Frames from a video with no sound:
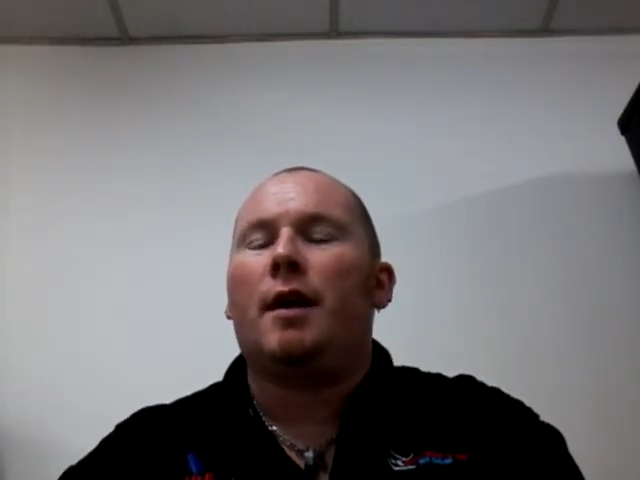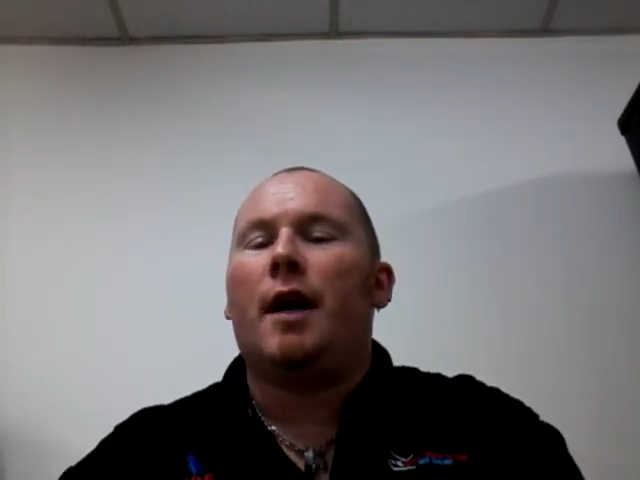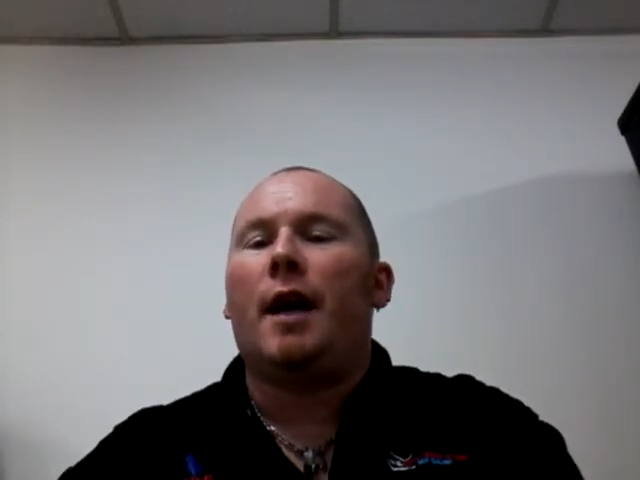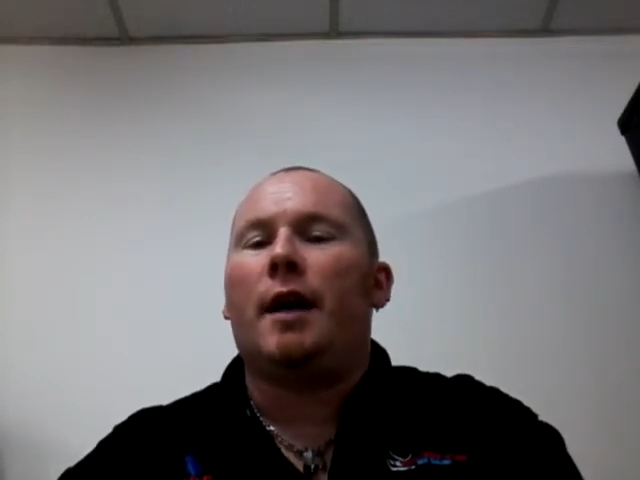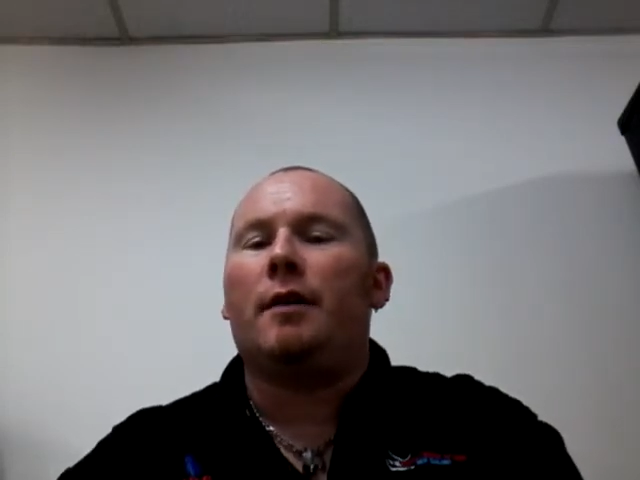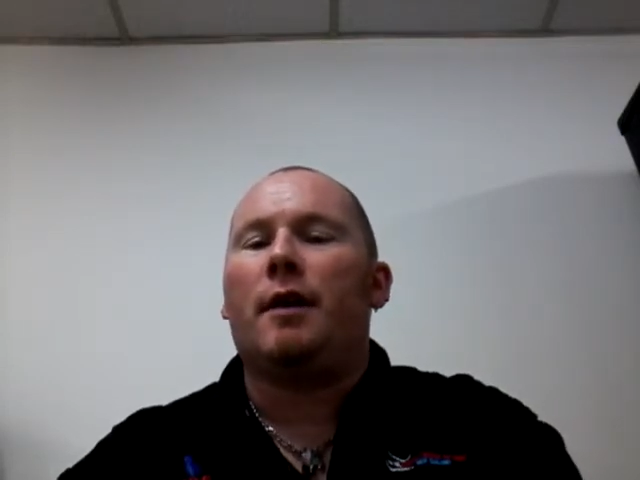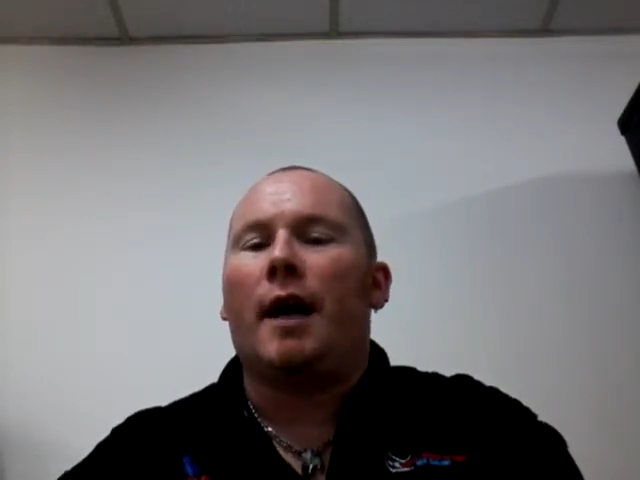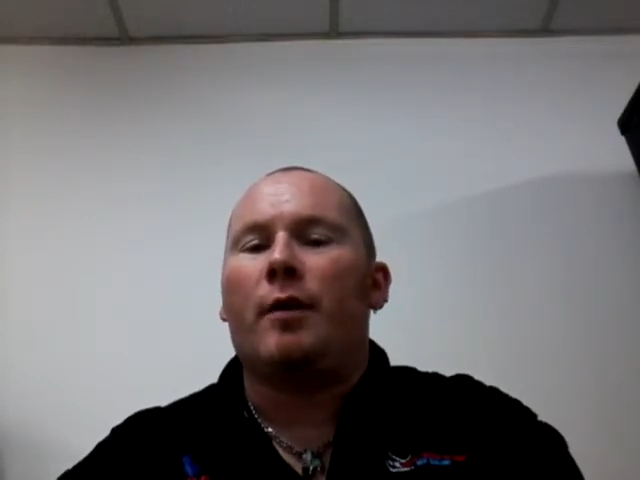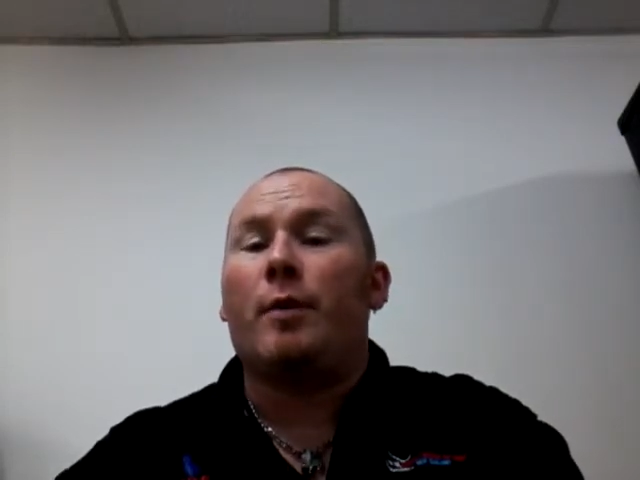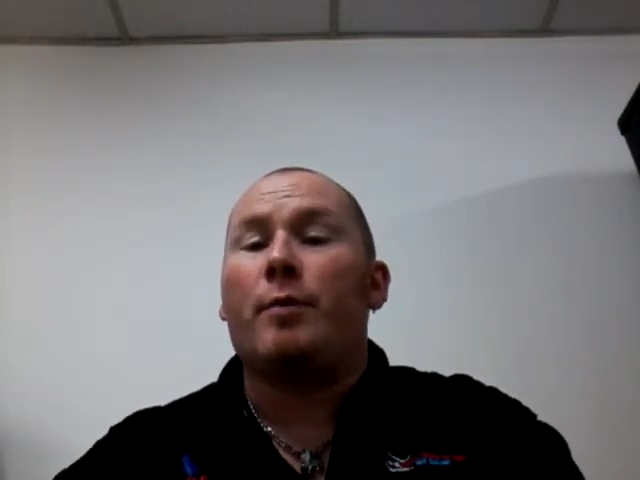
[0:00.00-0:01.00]
And
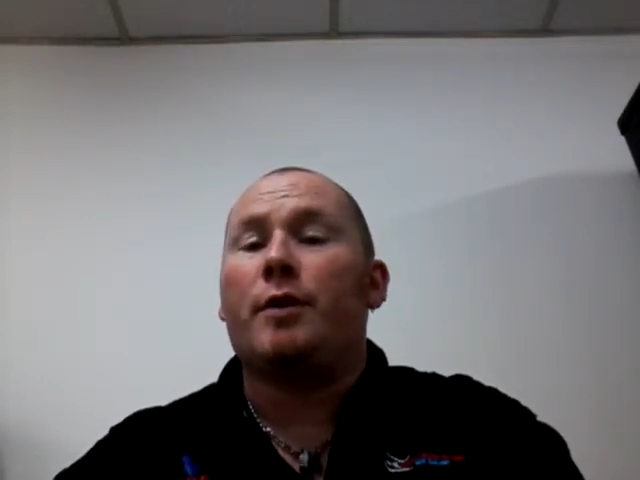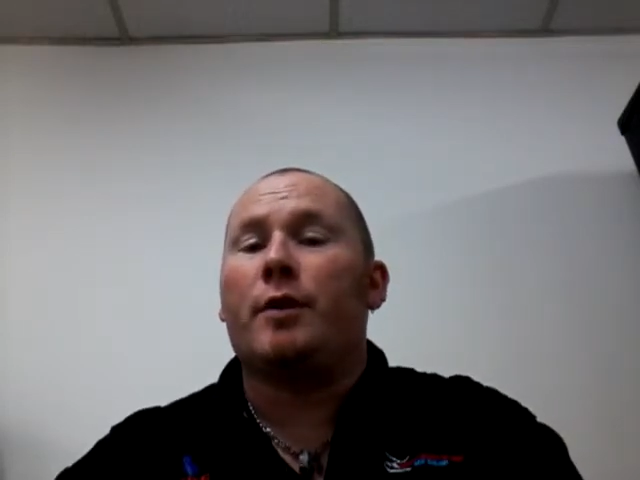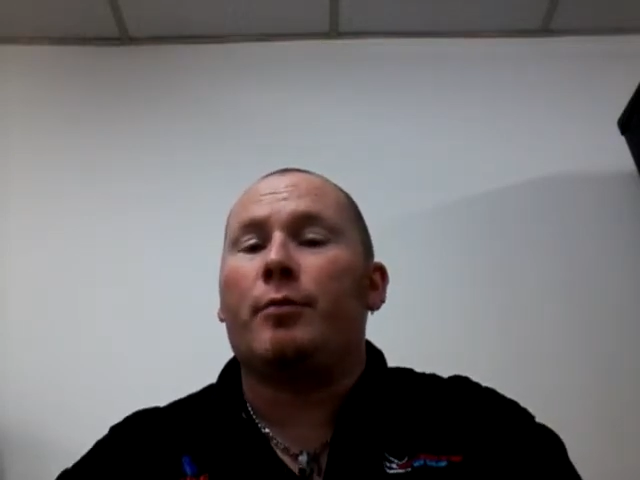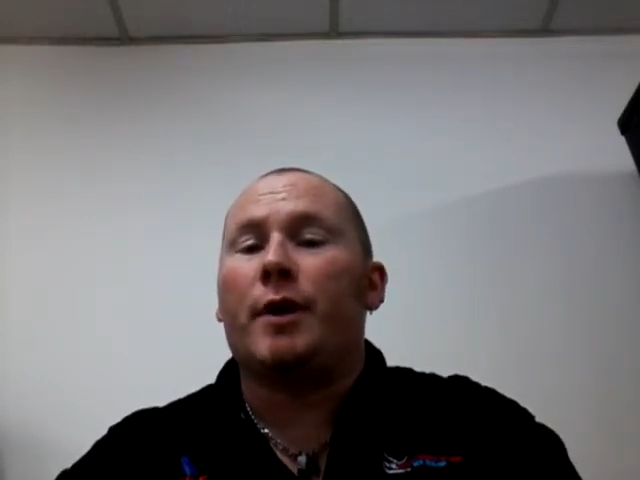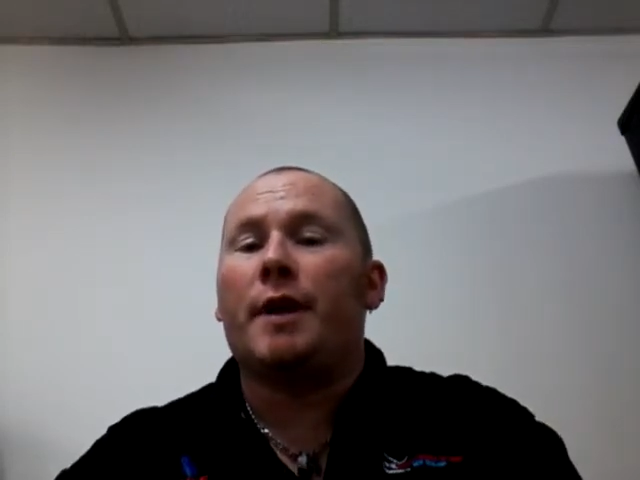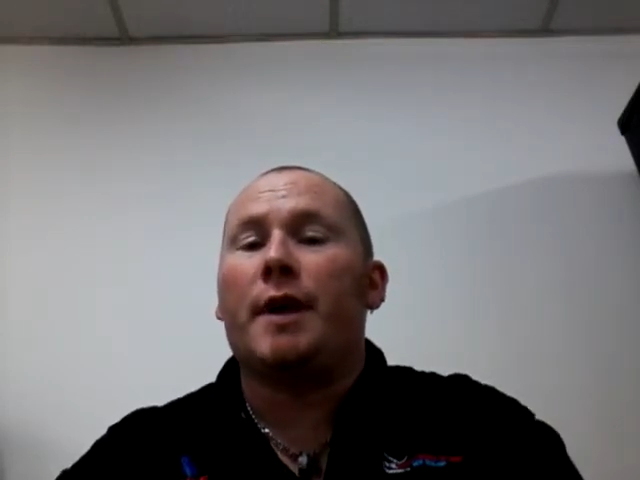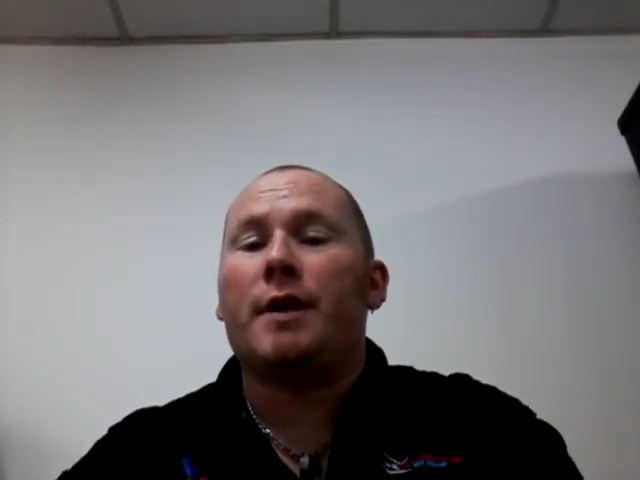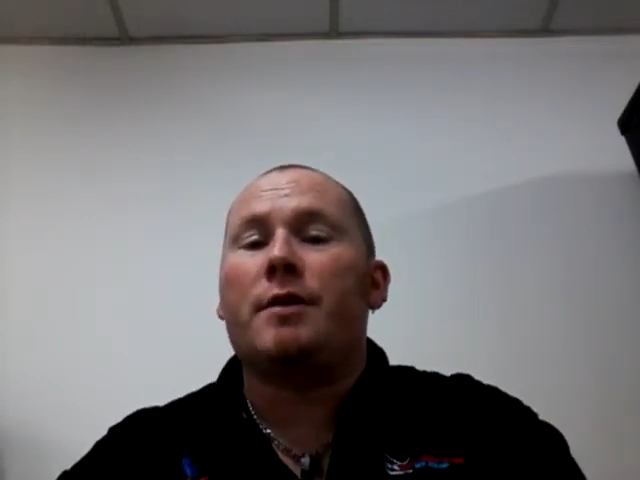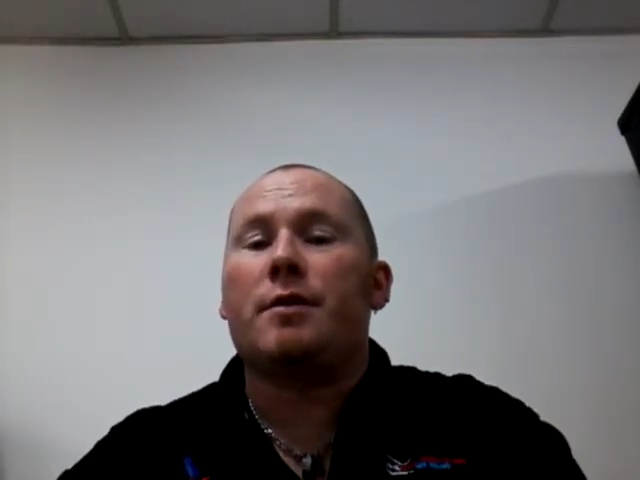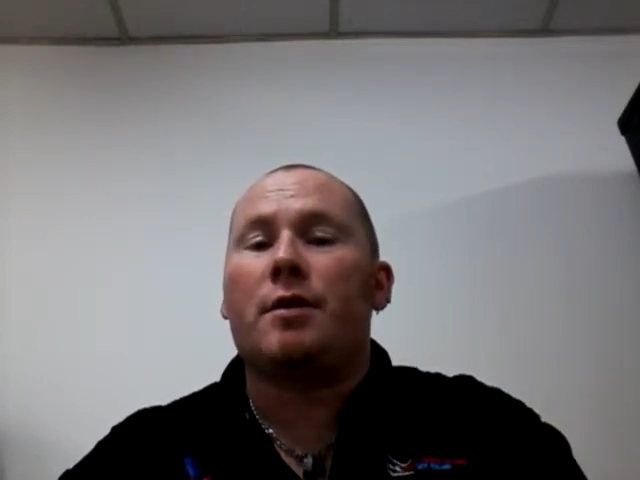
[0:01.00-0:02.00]
later when we're doing breathing
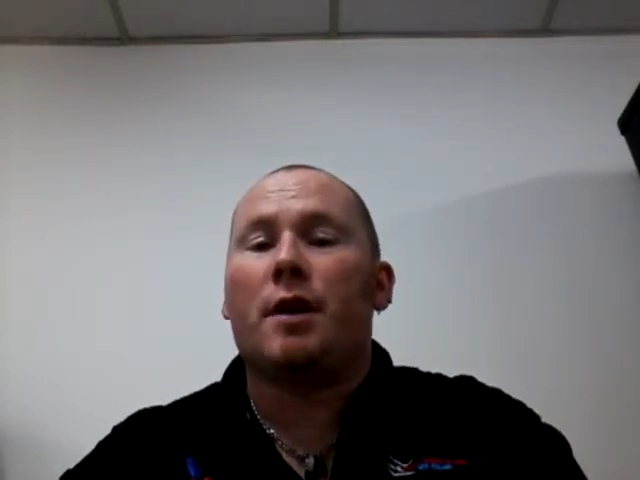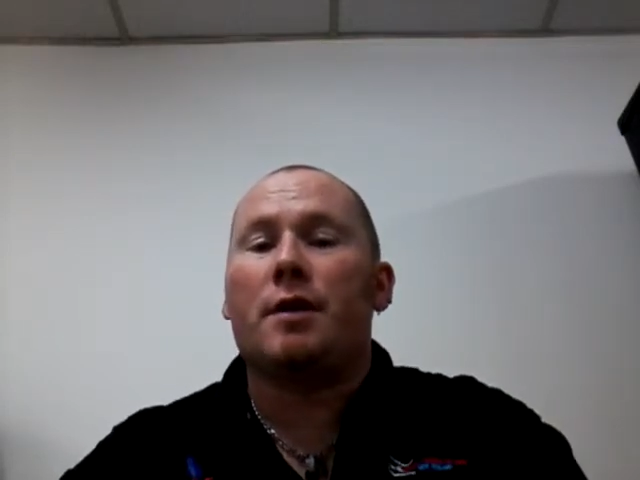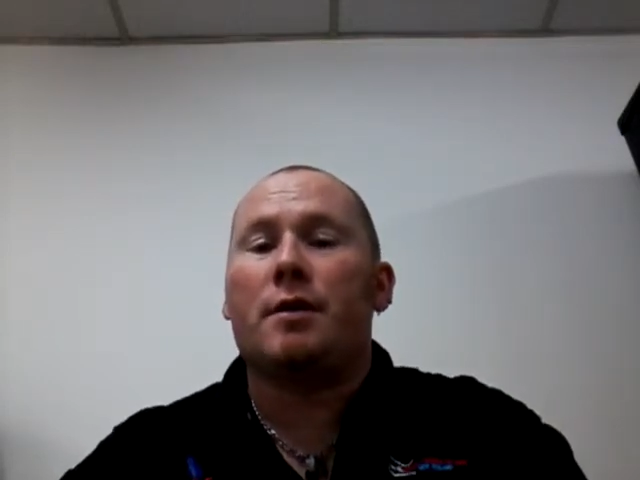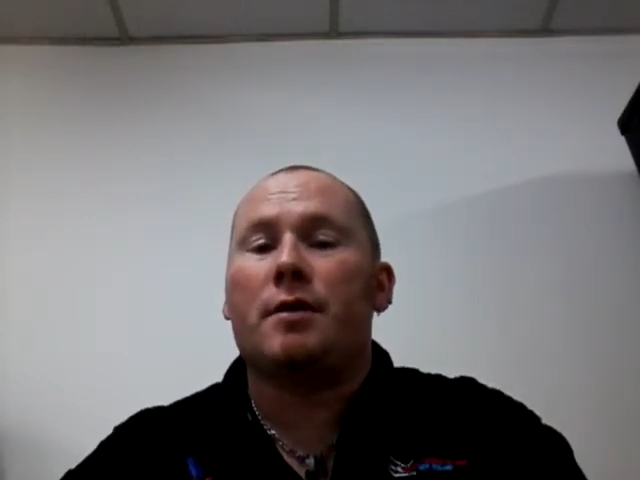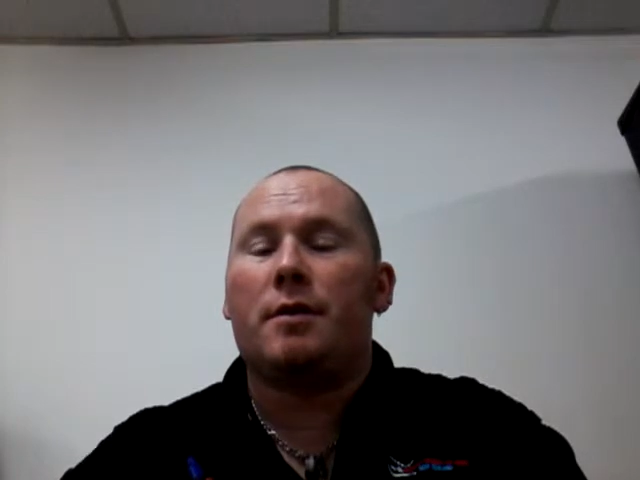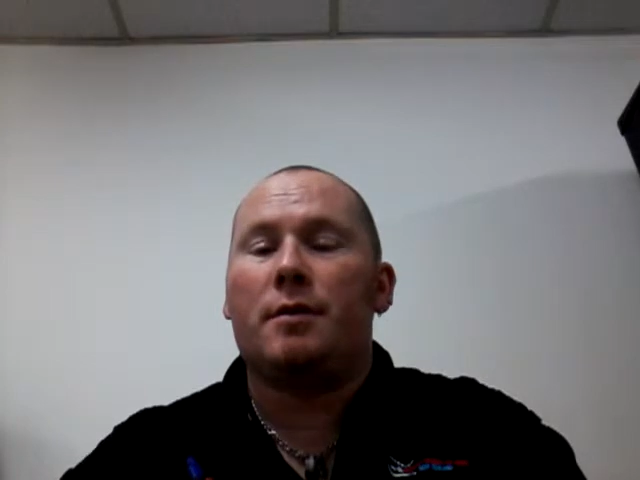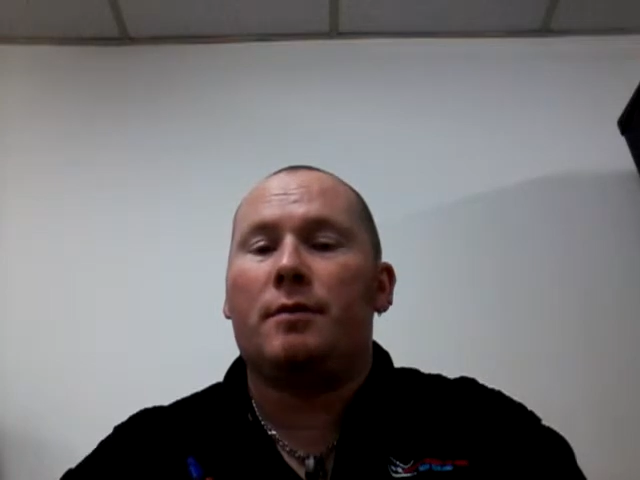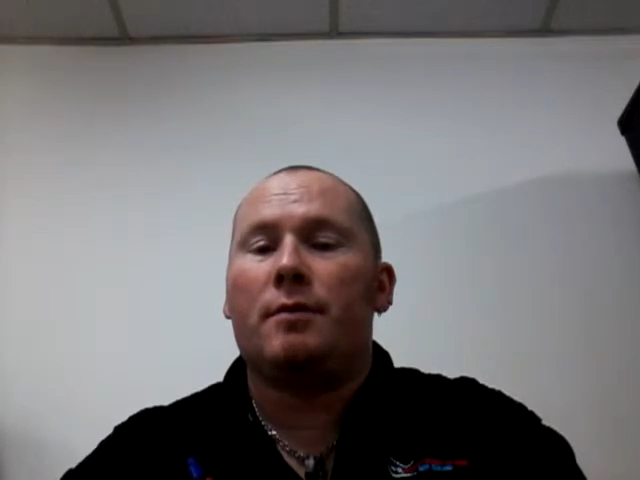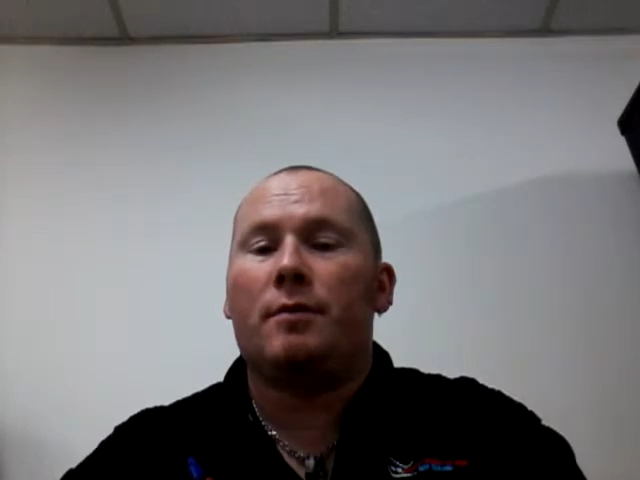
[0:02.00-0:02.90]
exercises,